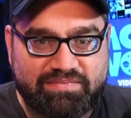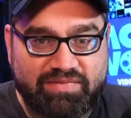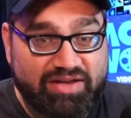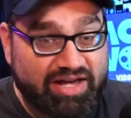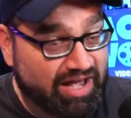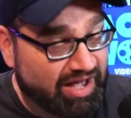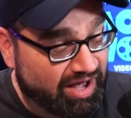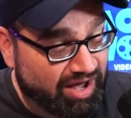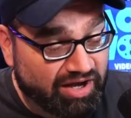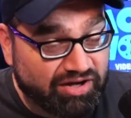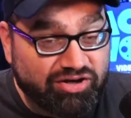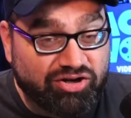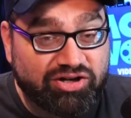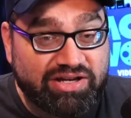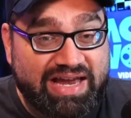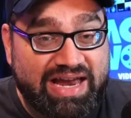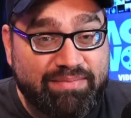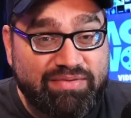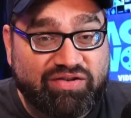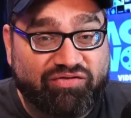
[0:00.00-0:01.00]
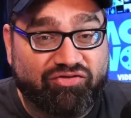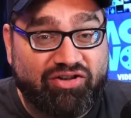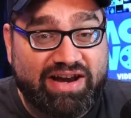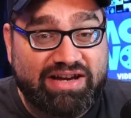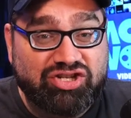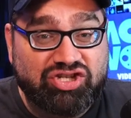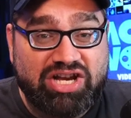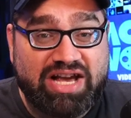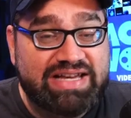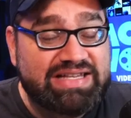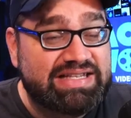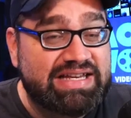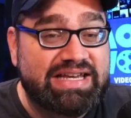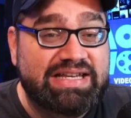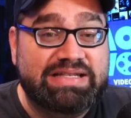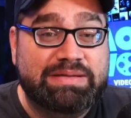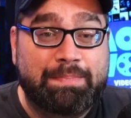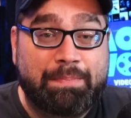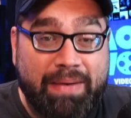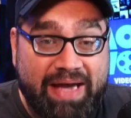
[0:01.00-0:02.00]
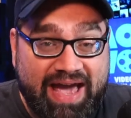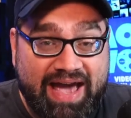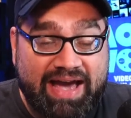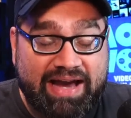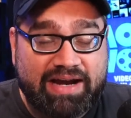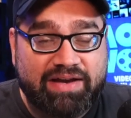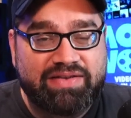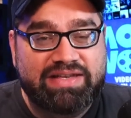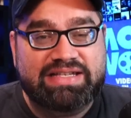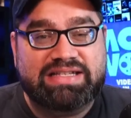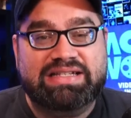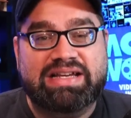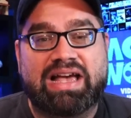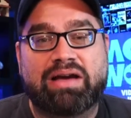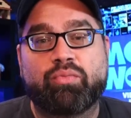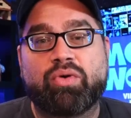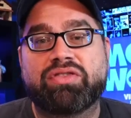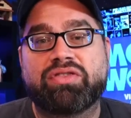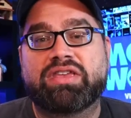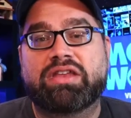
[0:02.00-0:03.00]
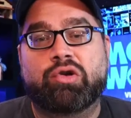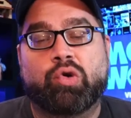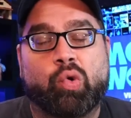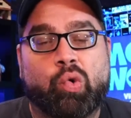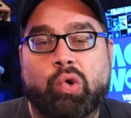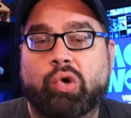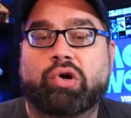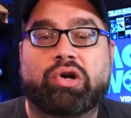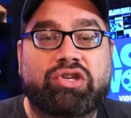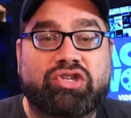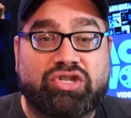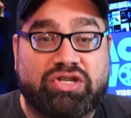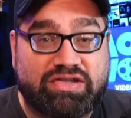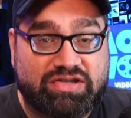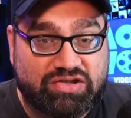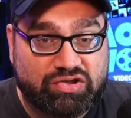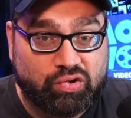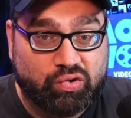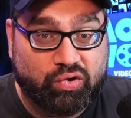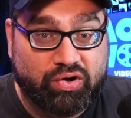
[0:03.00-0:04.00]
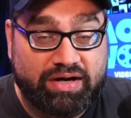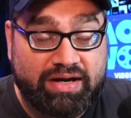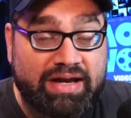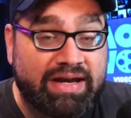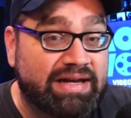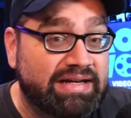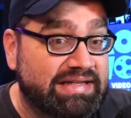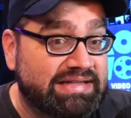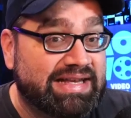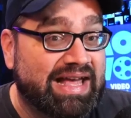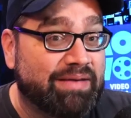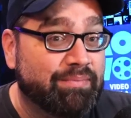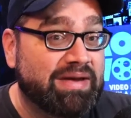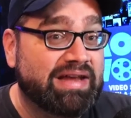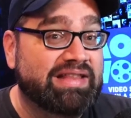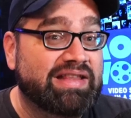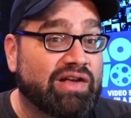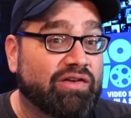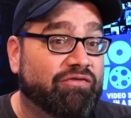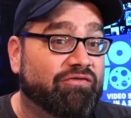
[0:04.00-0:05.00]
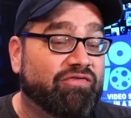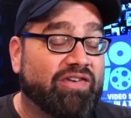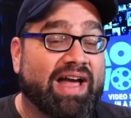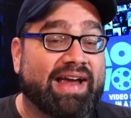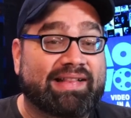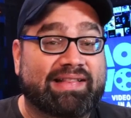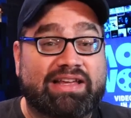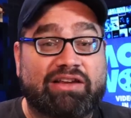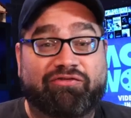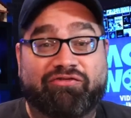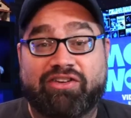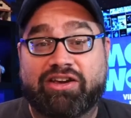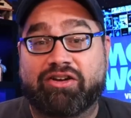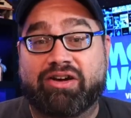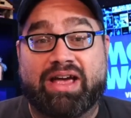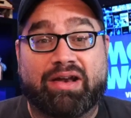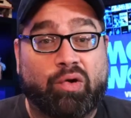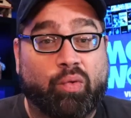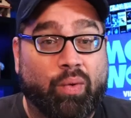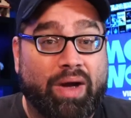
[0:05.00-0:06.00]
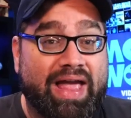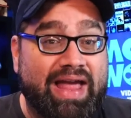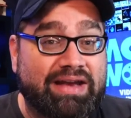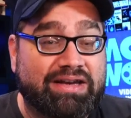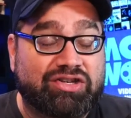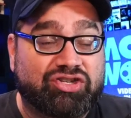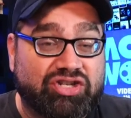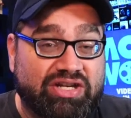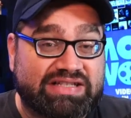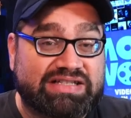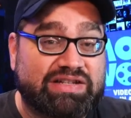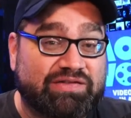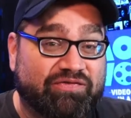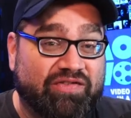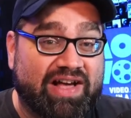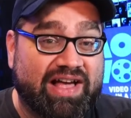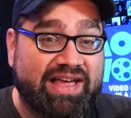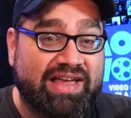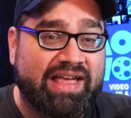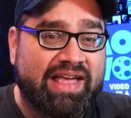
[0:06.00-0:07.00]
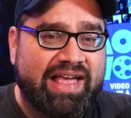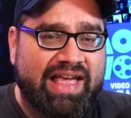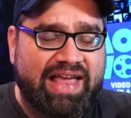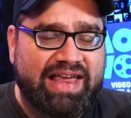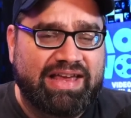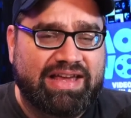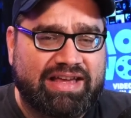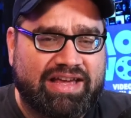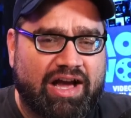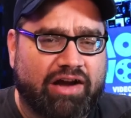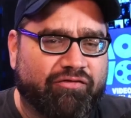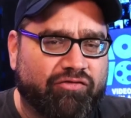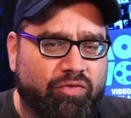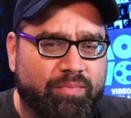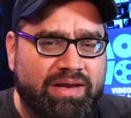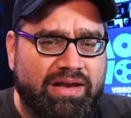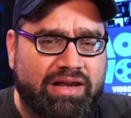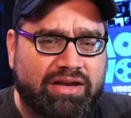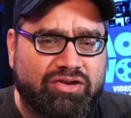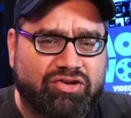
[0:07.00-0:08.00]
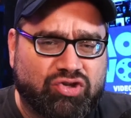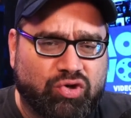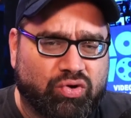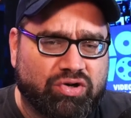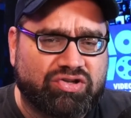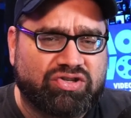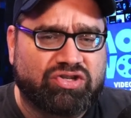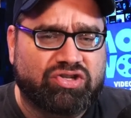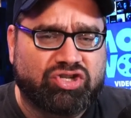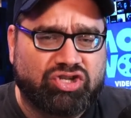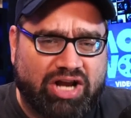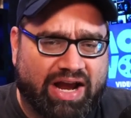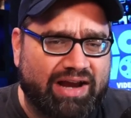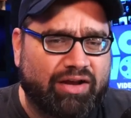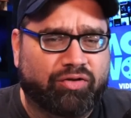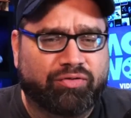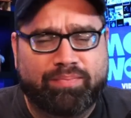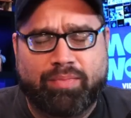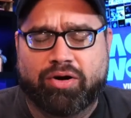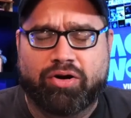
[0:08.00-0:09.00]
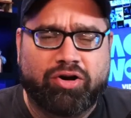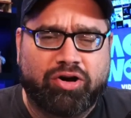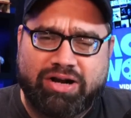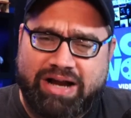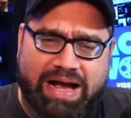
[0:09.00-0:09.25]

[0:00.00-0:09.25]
The Hunger Games franchise is back, this time with an origin story. Does that mean they'll finally figure out a way to justify a government-endorsed child murder